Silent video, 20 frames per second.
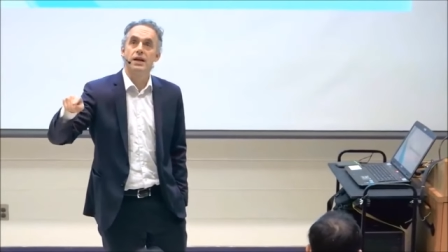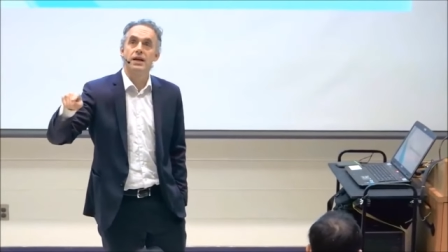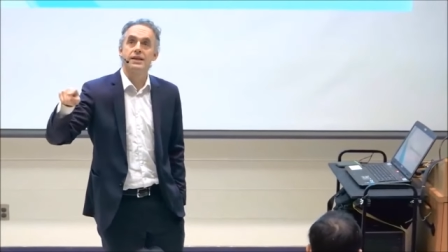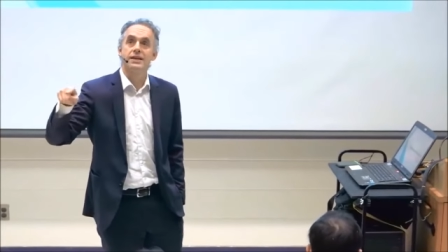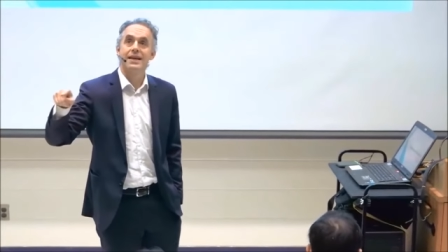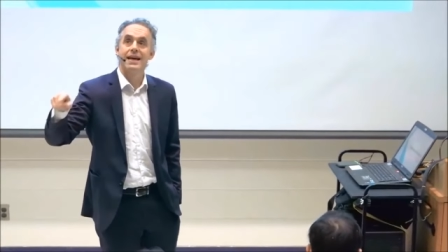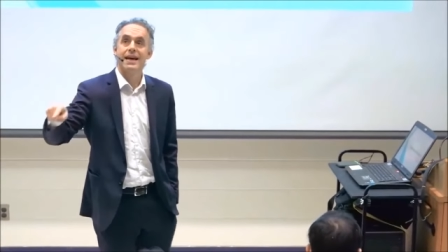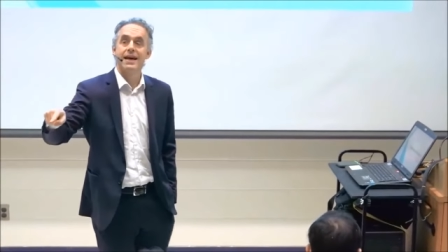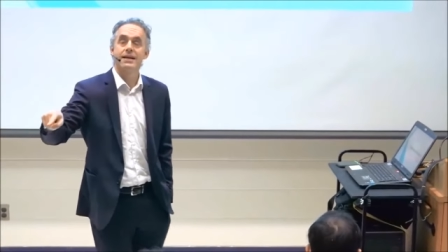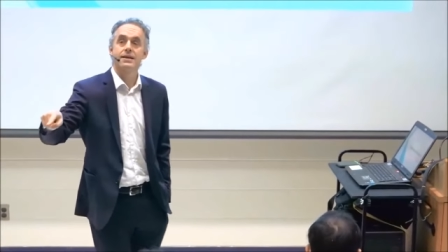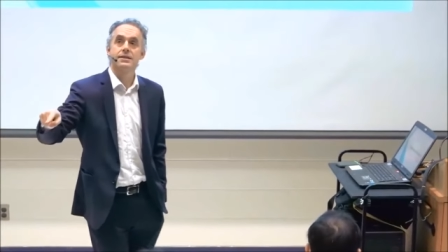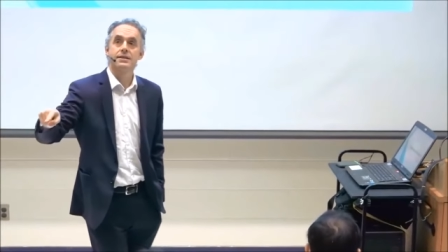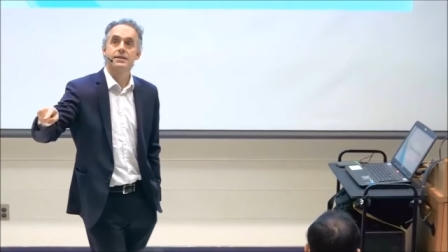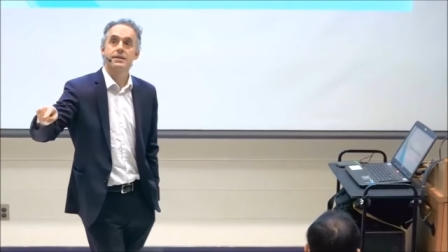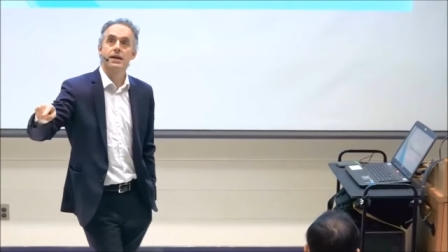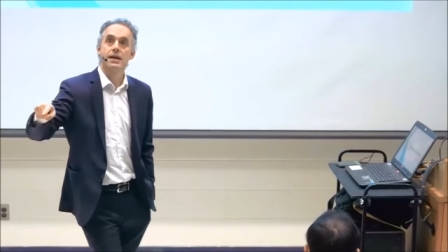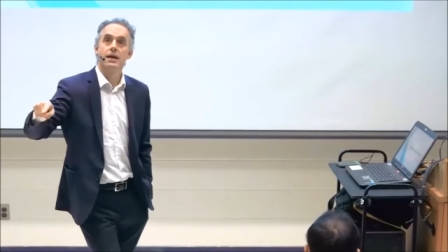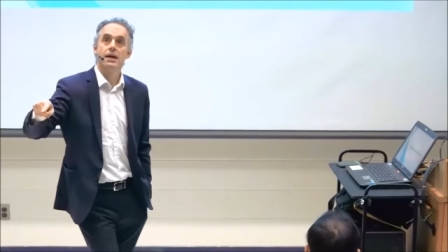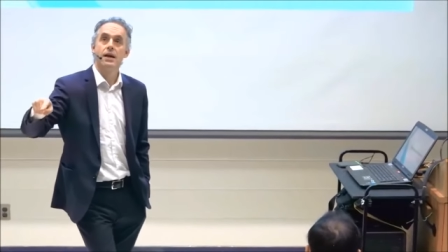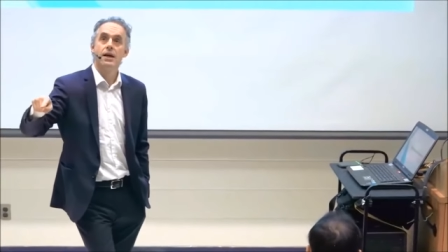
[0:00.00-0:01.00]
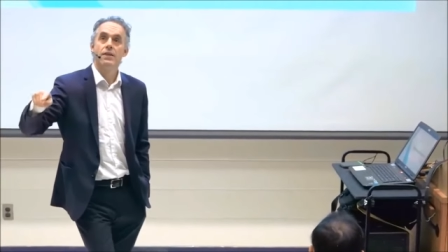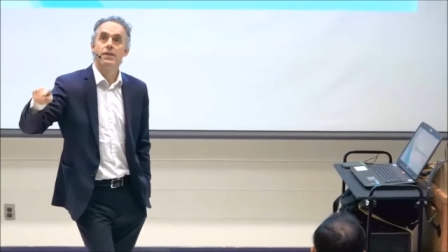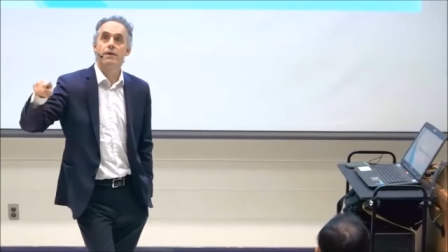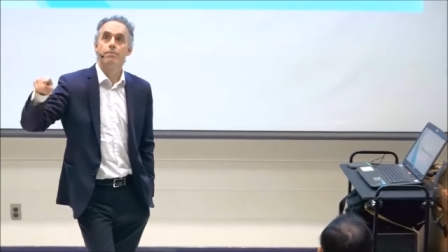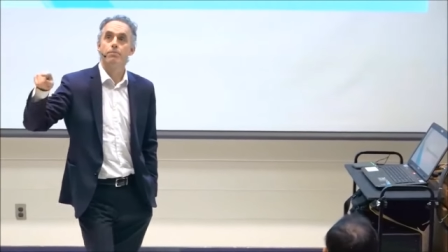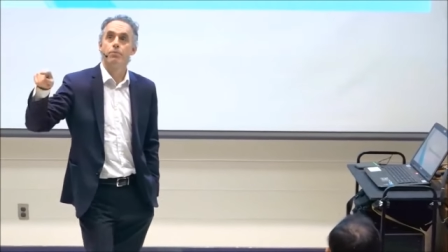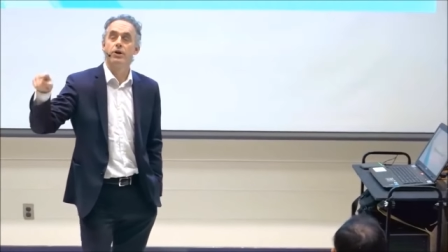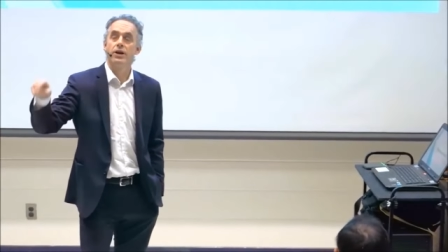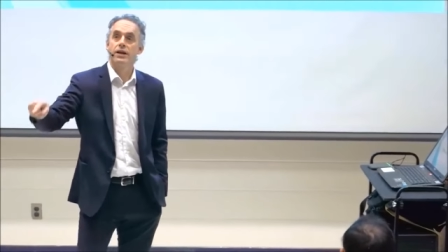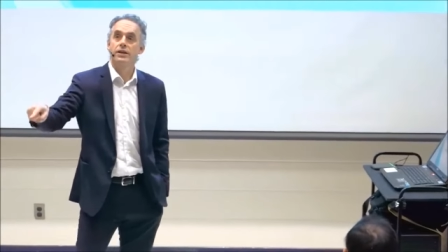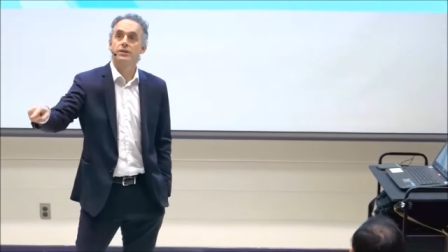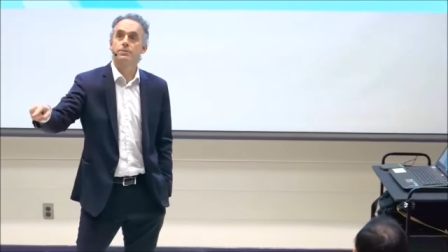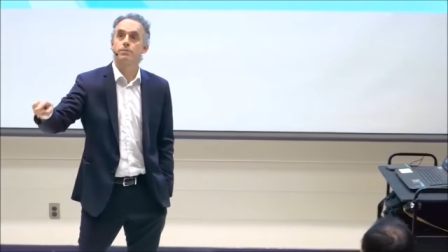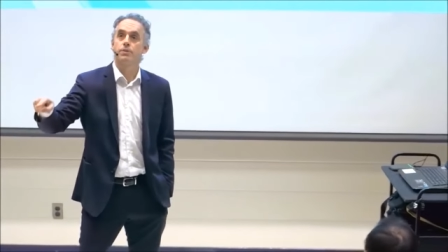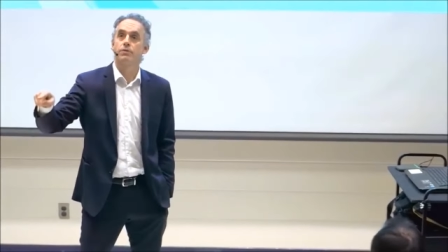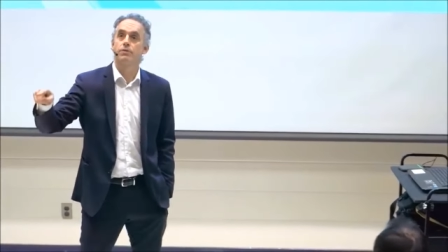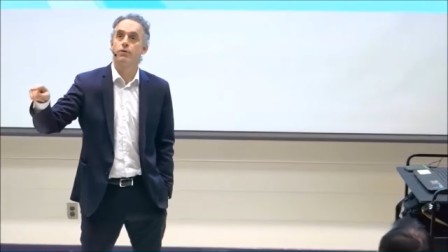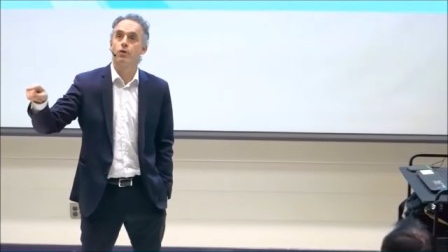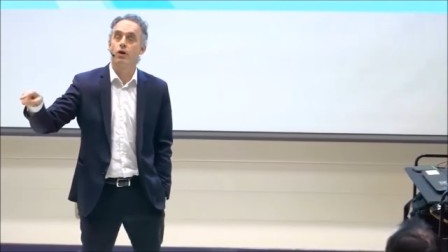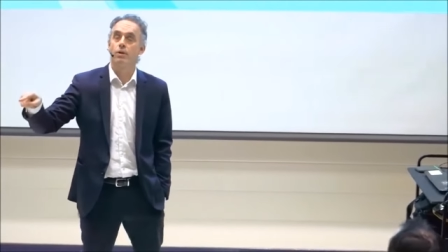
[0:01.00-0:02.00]
a test that predicts
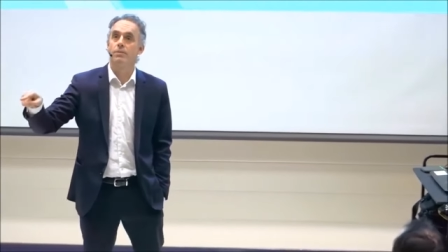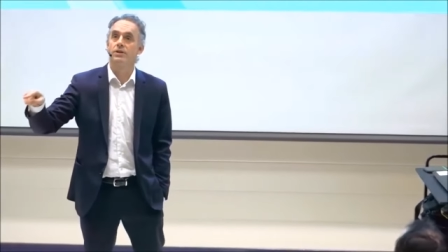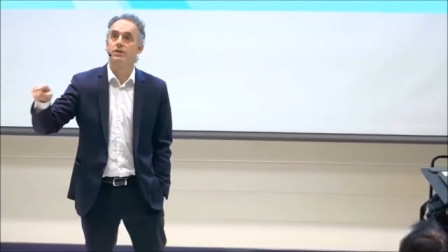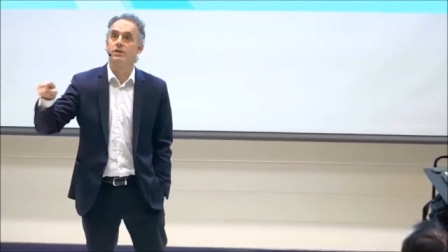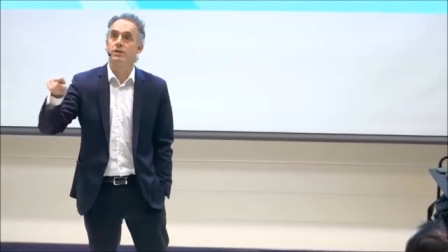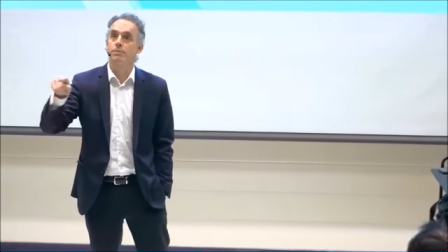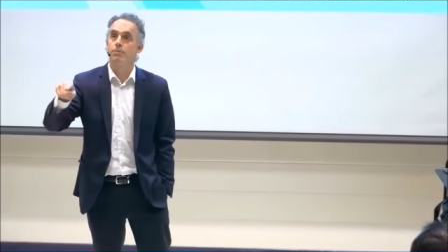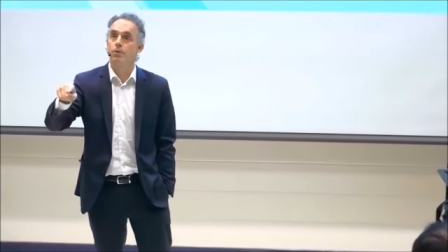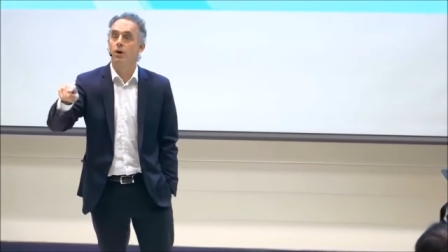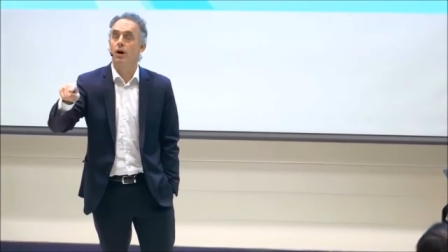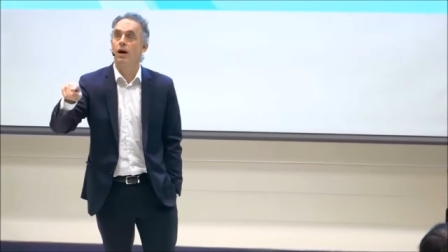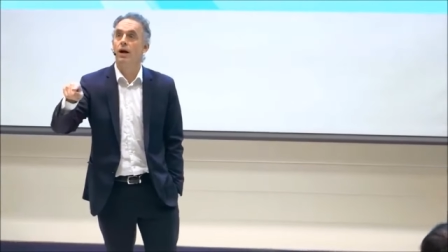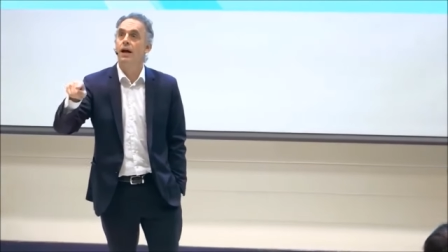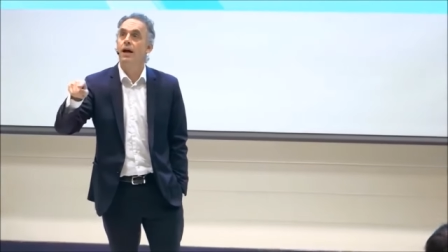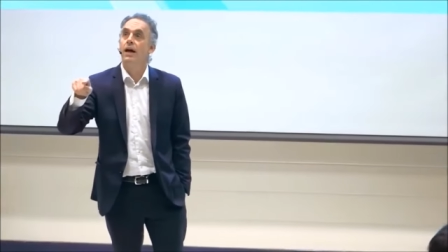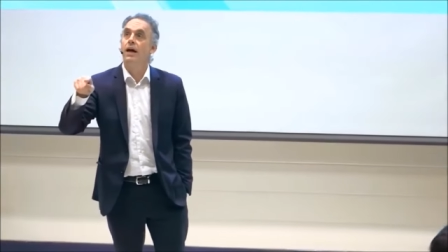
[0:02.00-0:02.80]
performance, the, pro